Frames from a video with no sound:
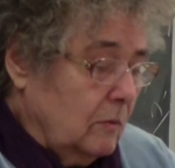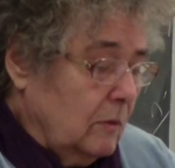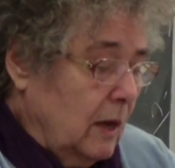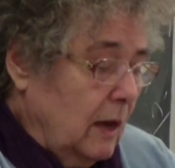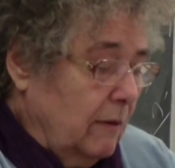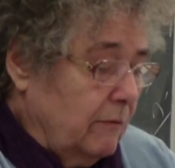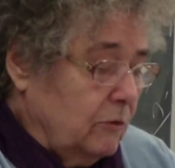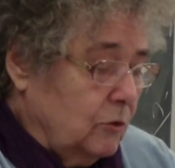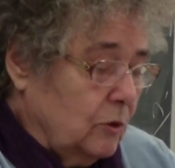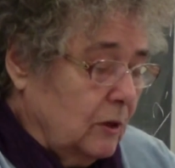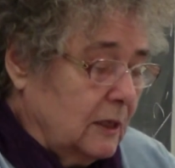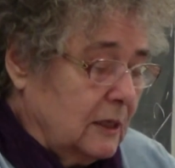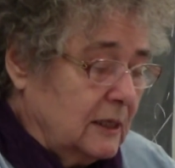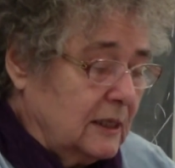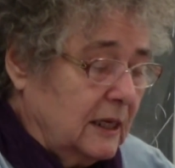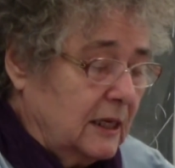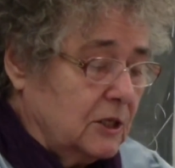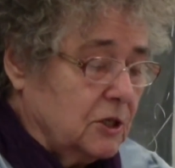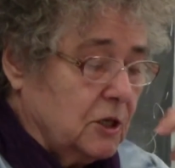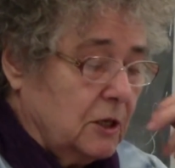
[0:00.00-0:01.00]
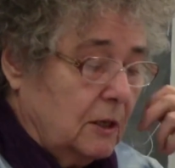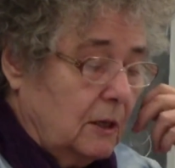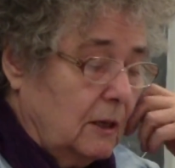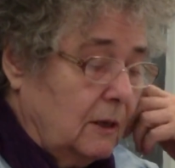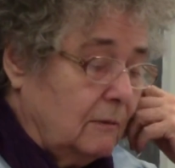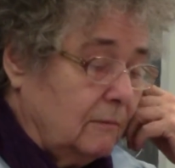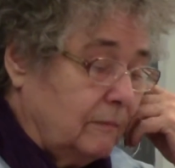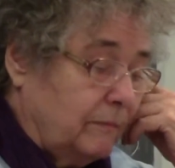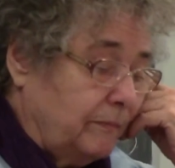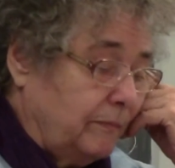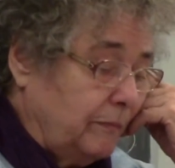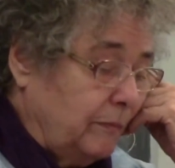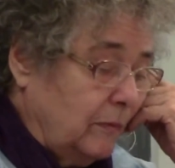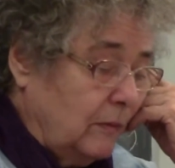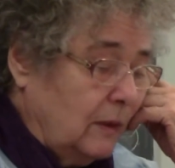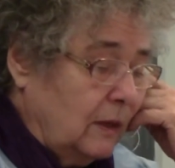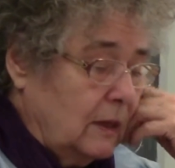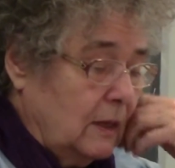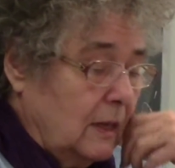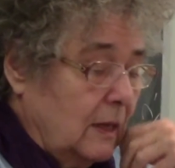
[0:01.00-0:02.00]
We have an organization that
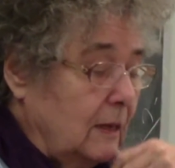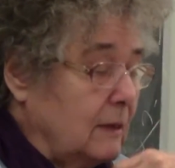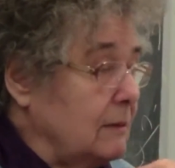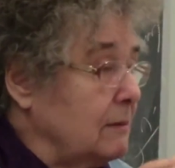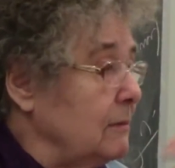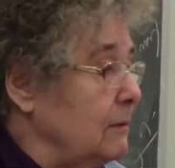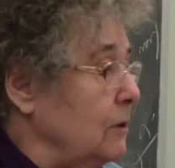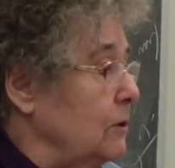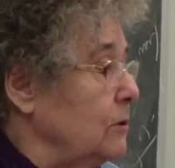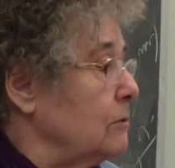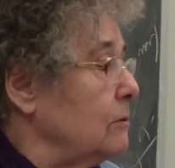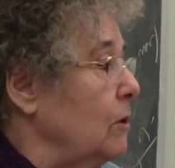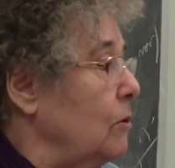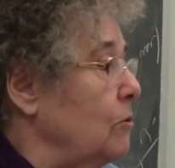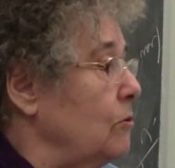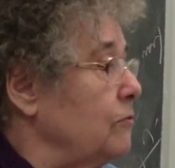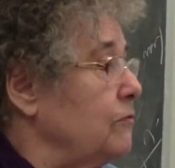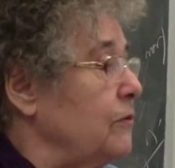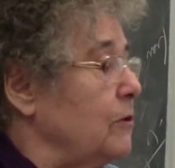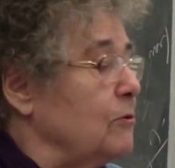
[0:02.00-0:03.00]
old